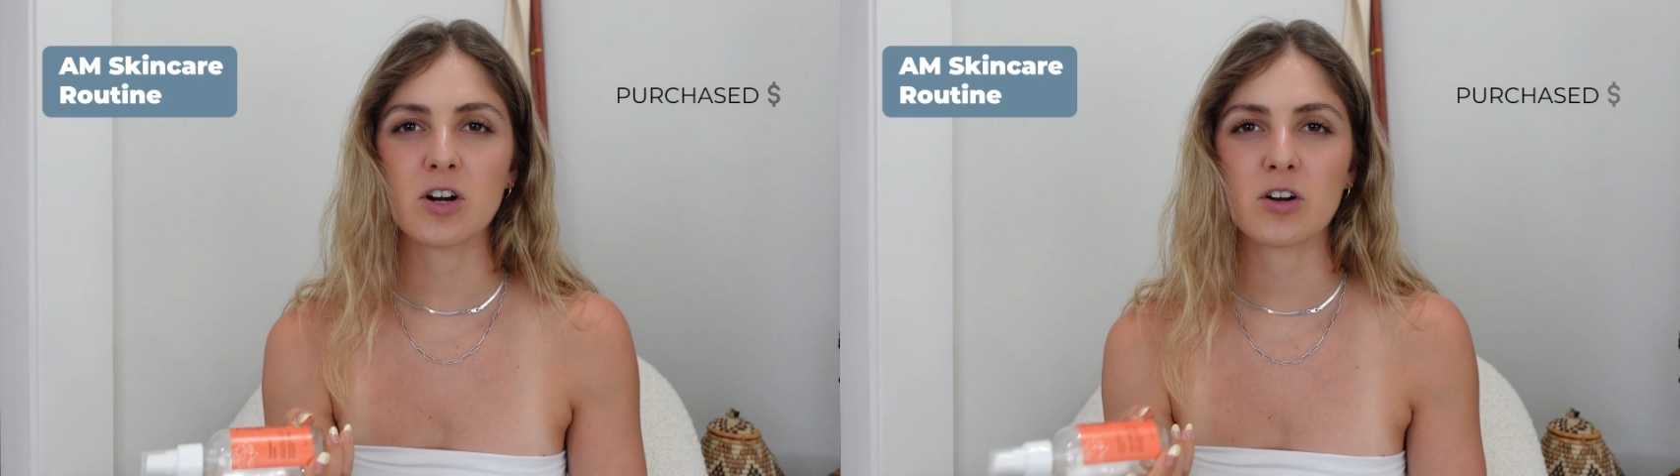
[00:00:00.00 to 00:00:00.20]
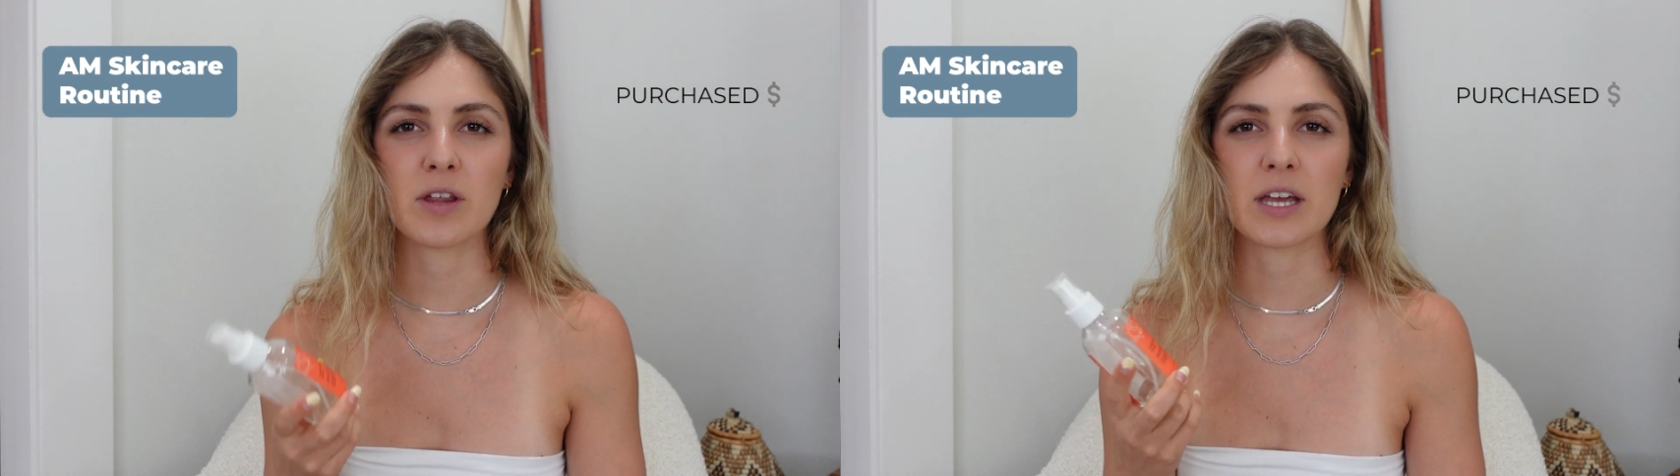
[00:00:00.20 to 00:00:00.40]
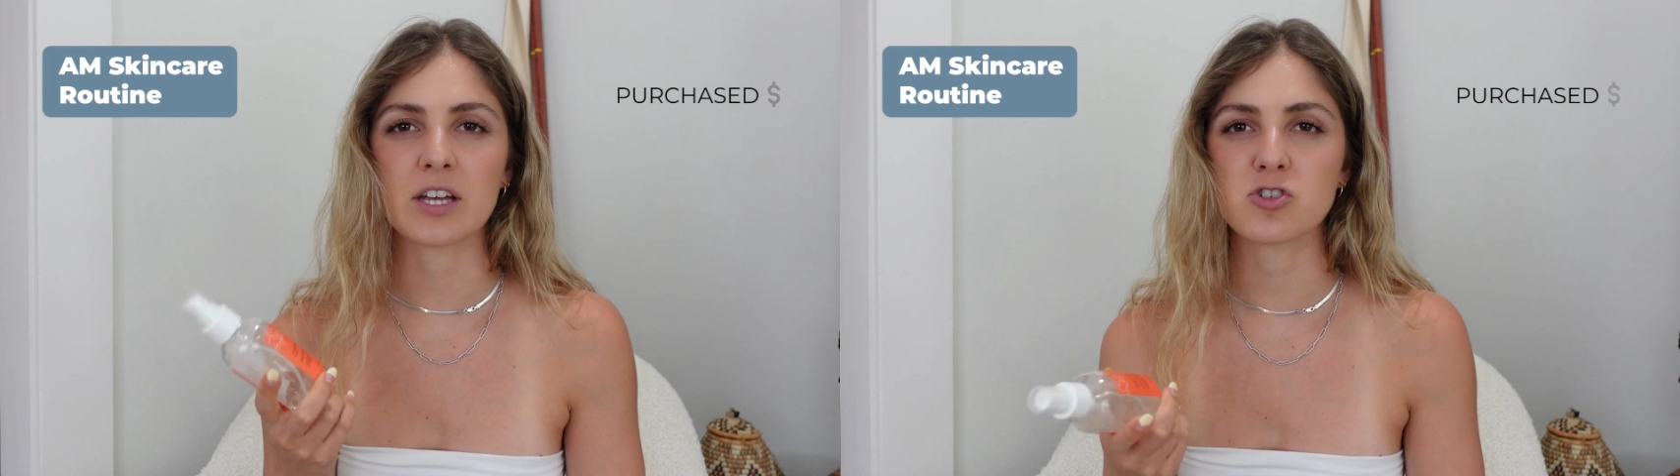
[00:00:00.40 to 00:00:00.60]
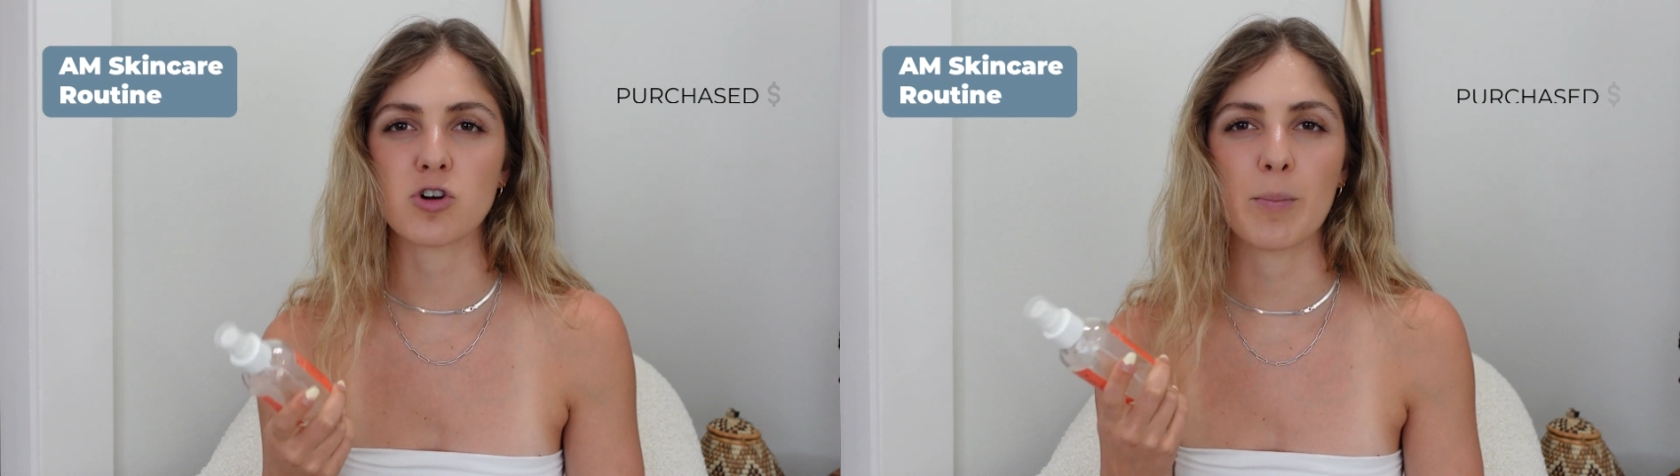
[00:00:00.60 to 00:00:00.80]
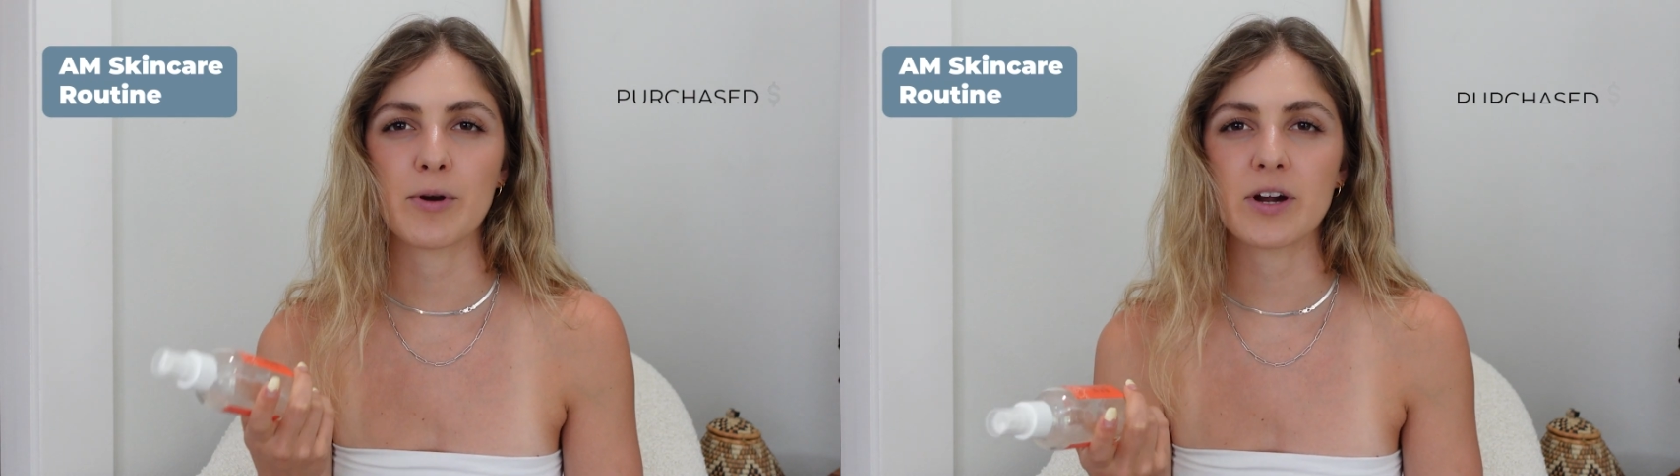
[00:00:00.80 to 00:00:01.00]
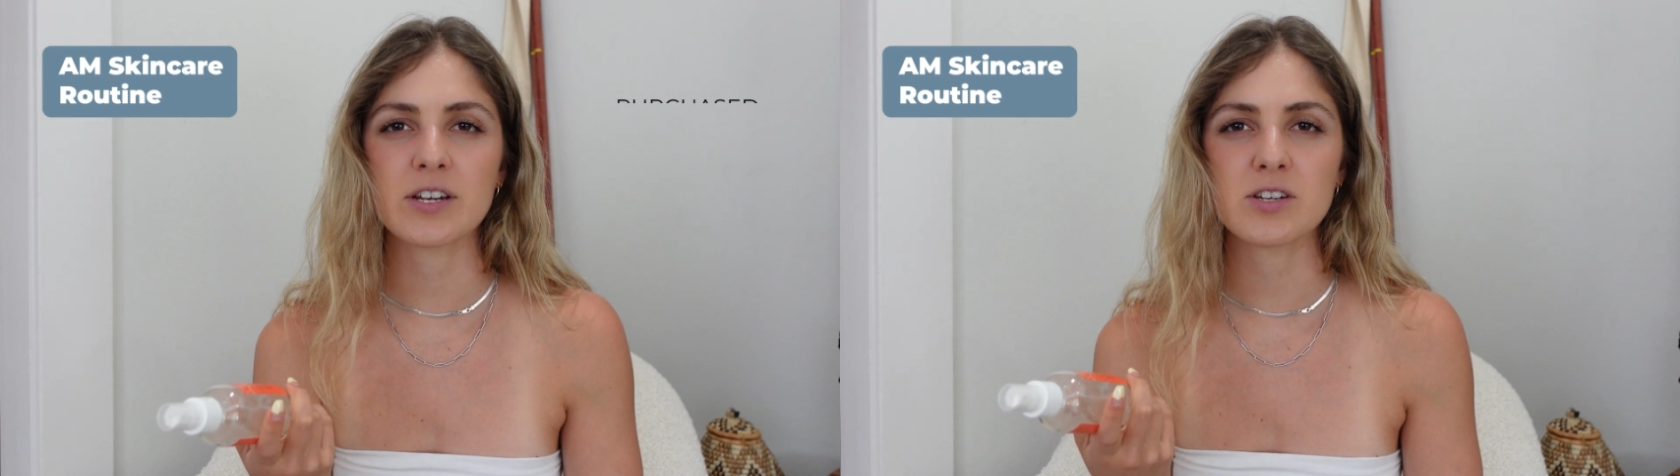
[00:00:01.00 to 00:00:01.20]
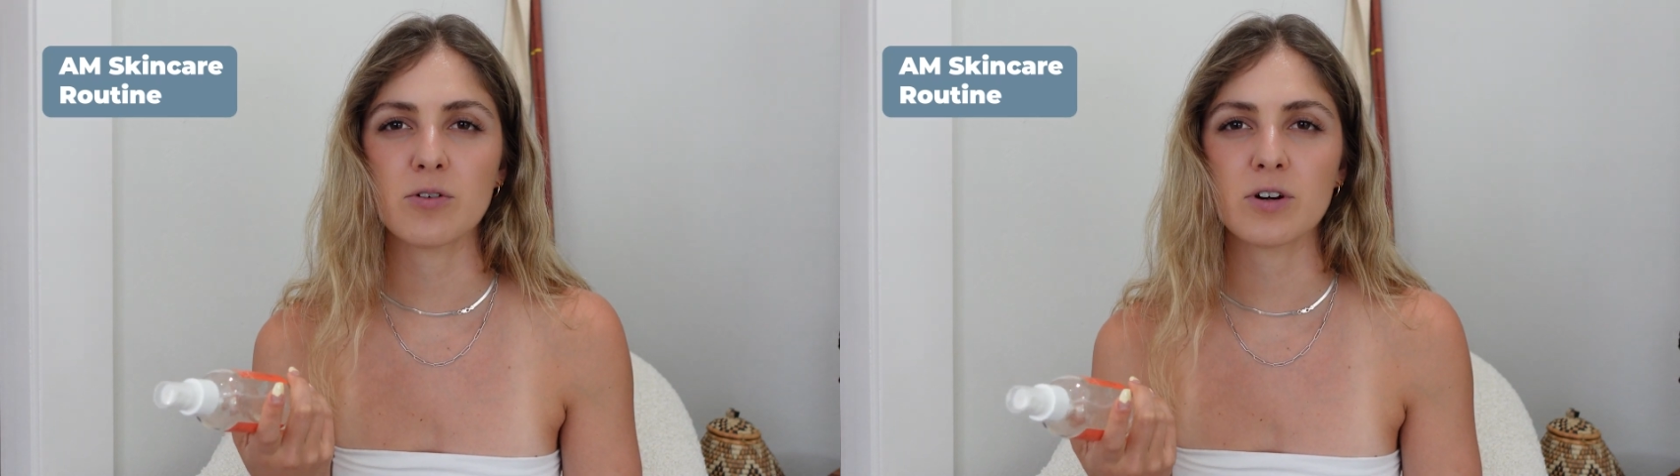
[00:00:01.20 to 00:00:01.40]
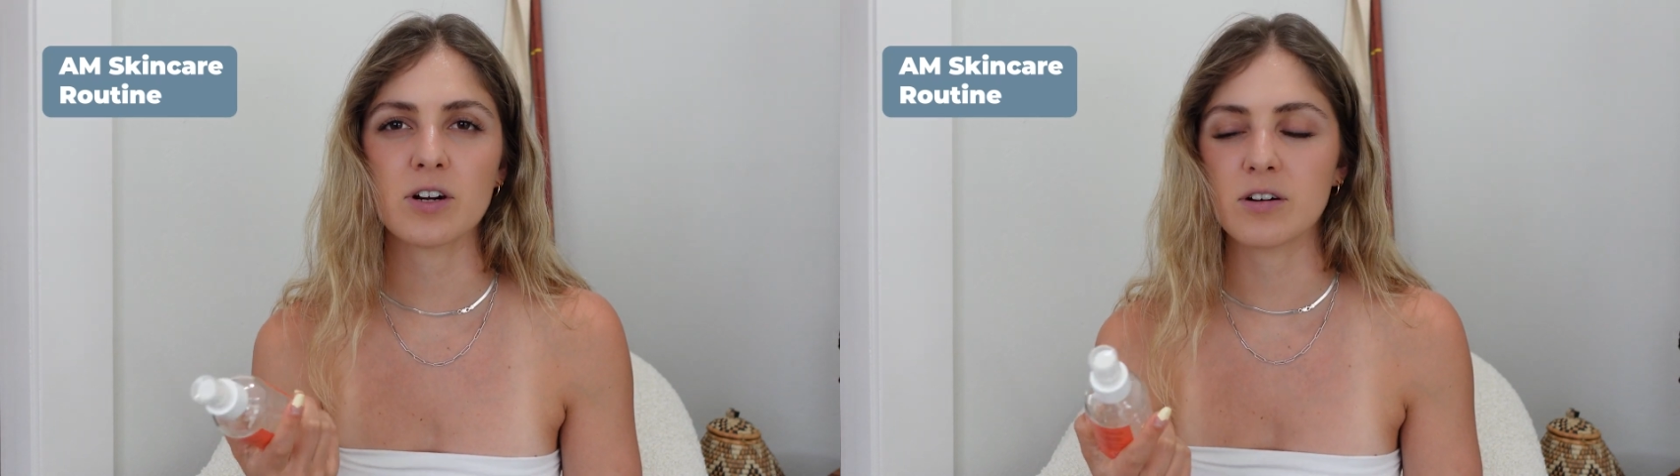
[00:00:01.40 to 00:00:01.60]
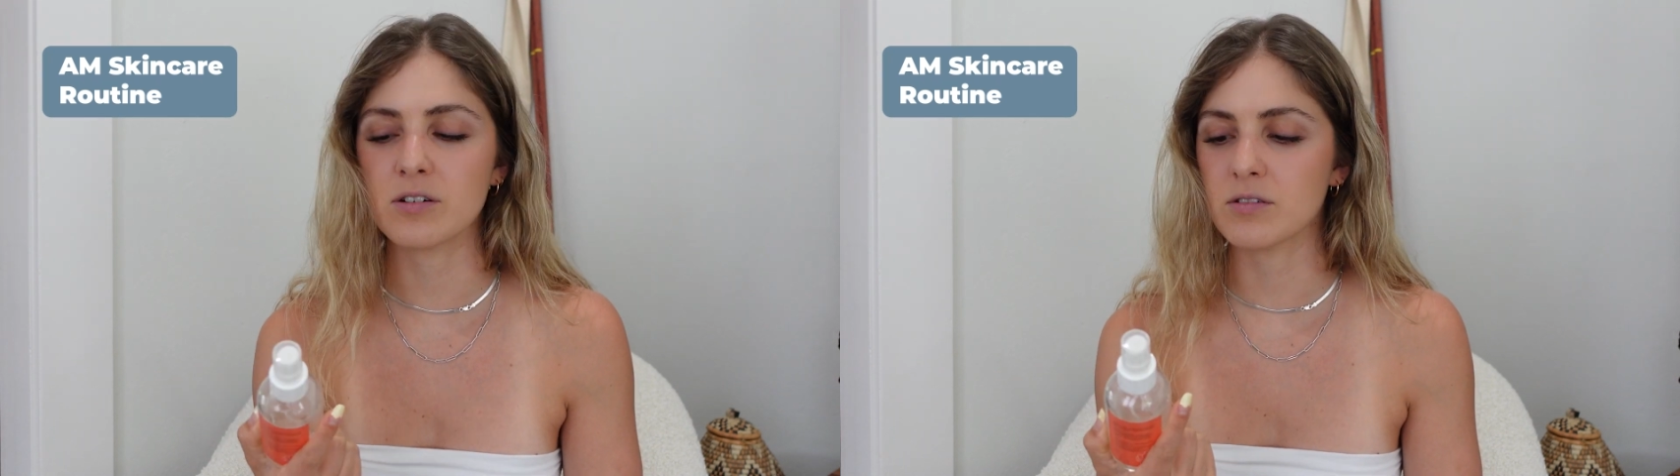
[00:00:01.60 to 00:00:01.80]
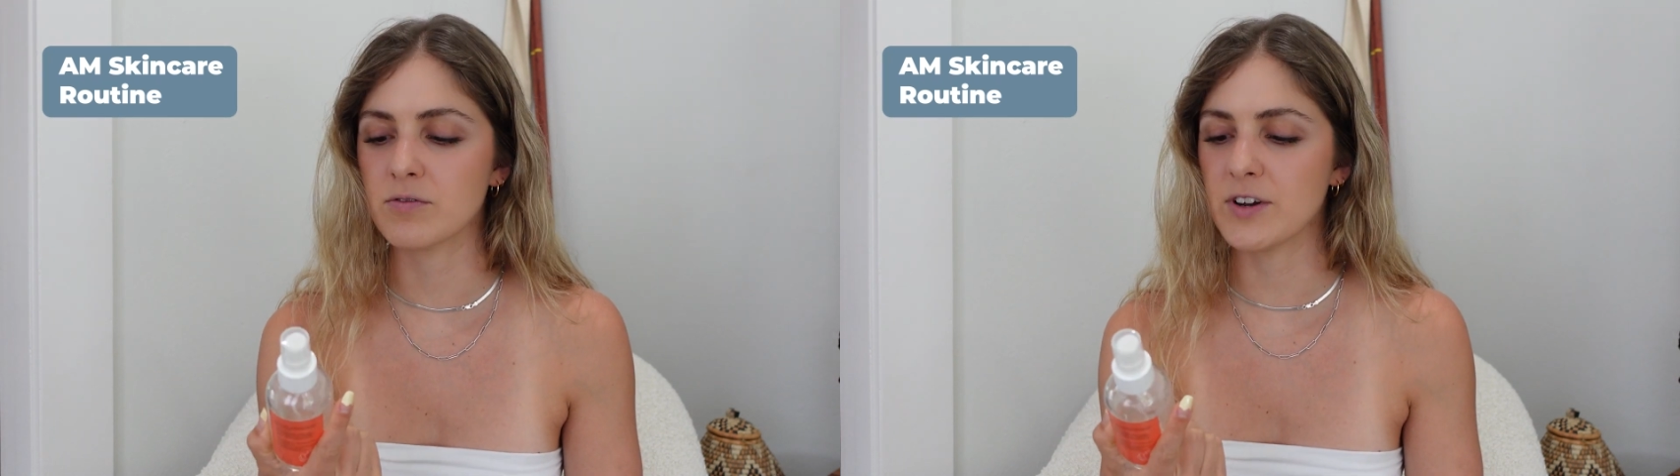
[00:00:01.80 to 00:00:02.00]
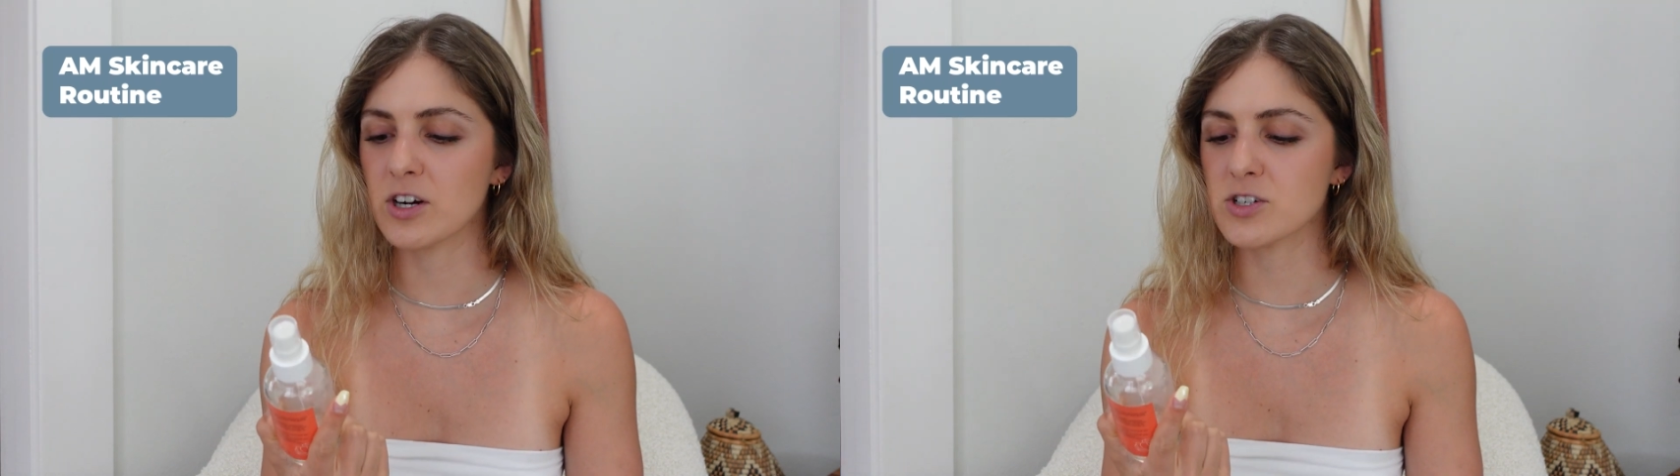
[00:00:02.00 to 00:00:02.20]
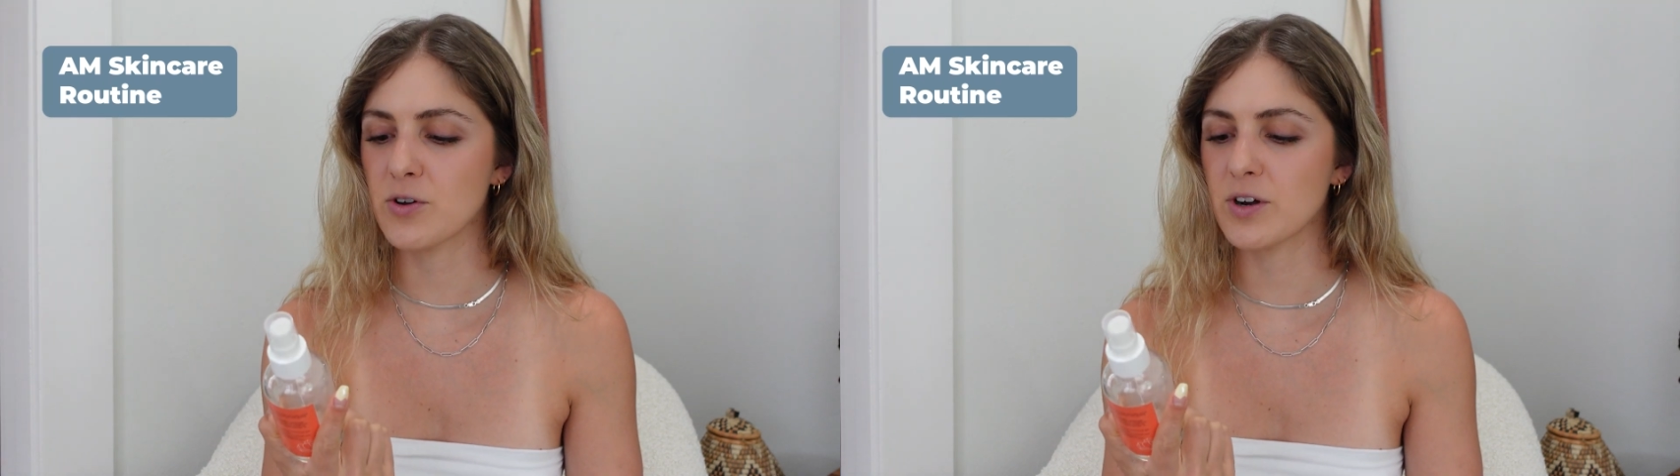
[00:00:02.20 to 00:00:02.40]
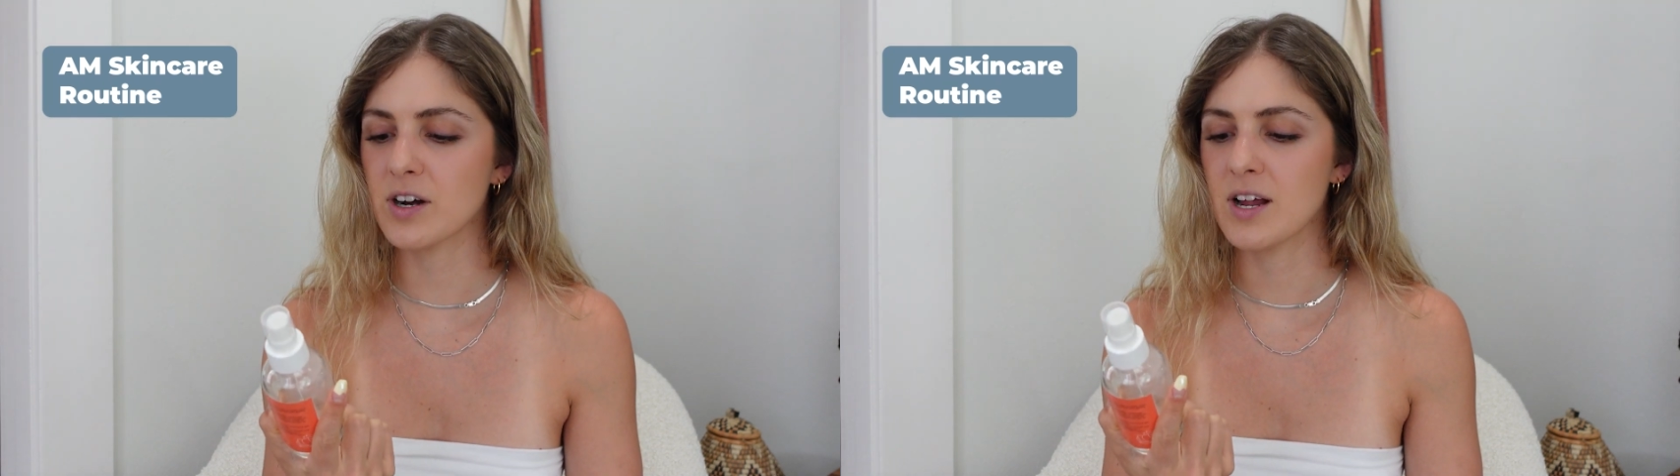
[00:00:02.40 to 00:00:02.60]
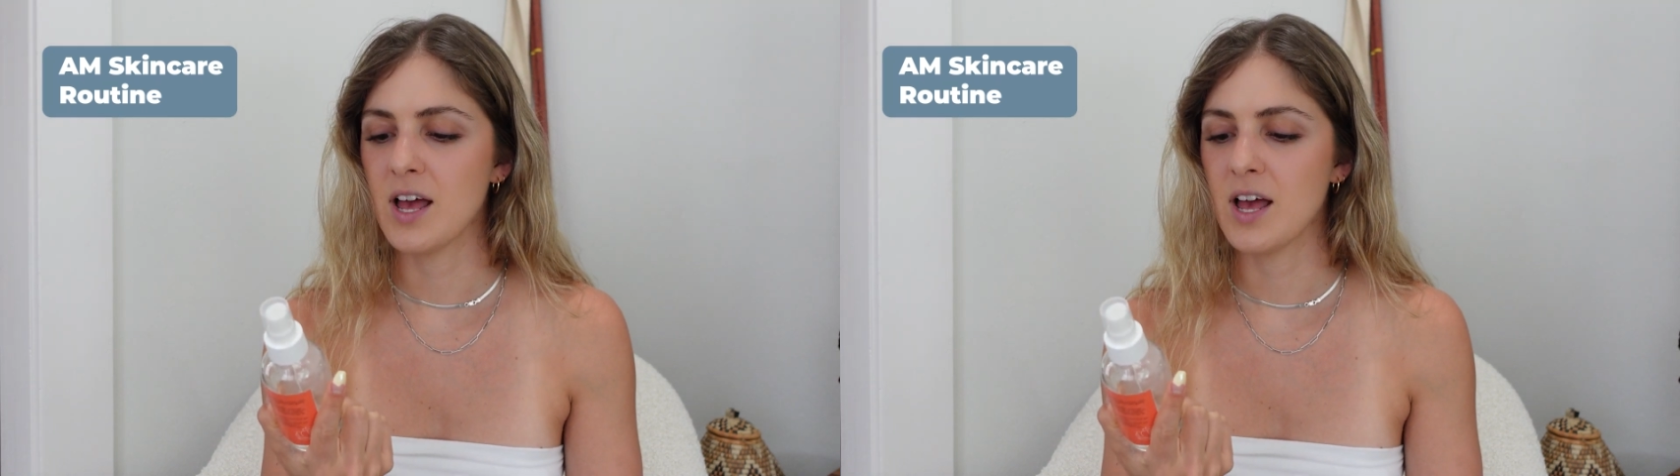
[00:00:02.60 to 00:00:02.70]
or like a strawberry vinegar toner.